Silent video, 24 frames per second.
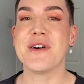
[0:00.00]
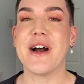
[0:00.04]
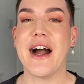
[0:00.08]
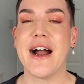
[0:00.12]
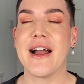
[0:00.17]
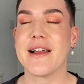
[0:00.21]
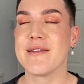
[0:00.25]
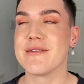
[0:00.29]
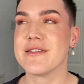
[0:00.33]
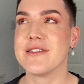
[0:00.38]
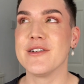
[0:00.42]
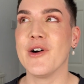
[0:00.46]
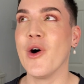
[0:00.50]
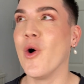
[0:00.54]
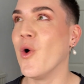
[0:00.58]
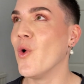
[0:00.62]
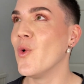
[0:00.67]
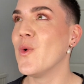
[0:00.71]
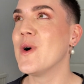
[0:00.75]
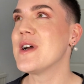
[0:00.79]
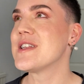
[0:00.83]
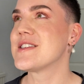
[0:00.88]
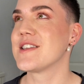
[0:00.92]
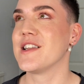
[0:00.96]
I
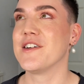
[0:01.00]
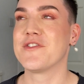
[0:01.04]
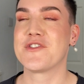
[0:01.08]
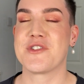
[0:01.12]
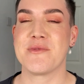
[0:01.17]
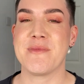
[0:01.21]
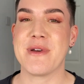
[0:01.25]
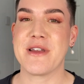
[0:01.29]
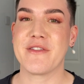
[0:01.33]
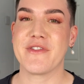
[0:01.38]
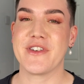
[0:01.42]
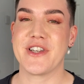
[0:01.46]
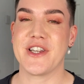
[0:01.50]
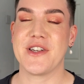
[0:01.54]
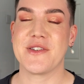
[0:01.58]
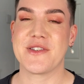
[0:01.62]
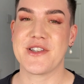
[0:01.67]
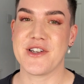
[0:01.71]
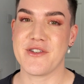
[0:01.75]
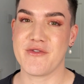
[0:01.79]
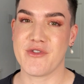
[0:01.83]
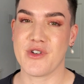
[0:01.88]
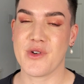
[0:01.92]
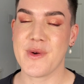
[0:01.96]
always love to make videos
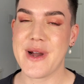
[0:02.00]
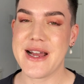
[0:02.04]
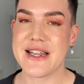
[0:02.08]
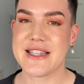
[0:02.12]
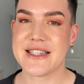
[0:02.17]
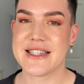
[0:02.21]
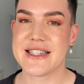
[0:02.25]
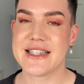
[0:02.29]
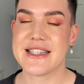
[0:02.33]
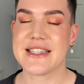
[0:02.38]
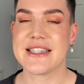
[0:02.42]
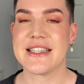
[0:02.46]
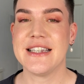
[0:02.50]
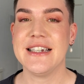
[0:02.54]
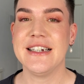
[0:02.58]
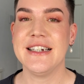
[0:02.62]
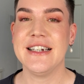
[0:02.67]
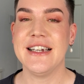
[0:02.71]
that are requests.